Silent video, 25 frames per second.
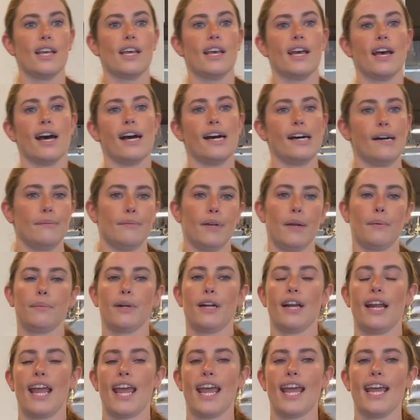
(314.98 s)

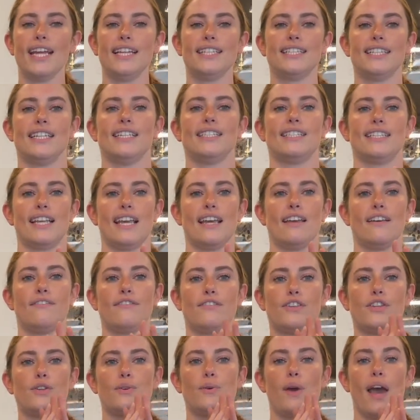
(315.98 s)
Number eight is
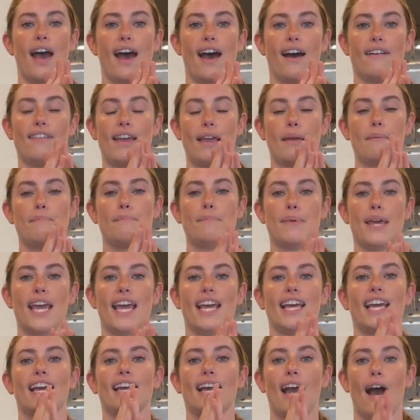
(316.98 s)
if you have a
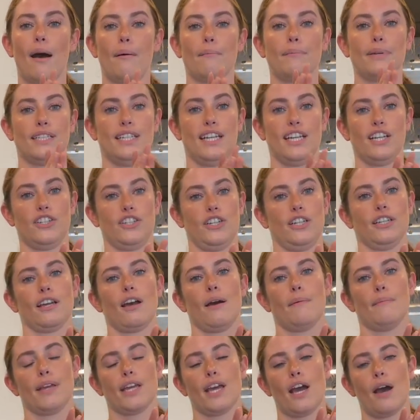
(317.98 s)
big competition
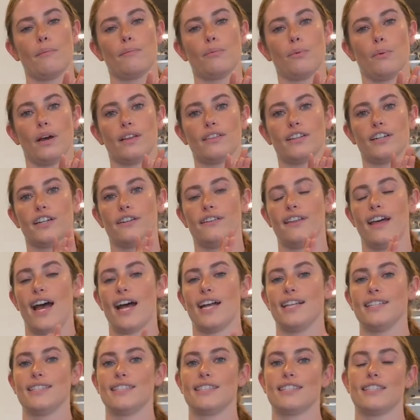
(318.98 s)
coming up, whether
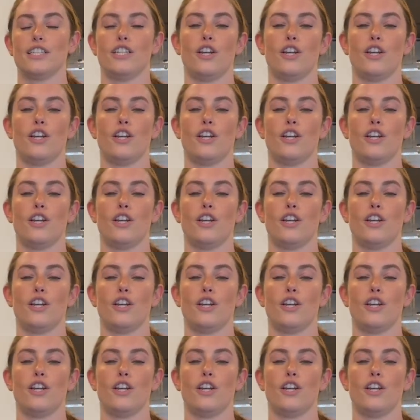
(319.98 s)
that's,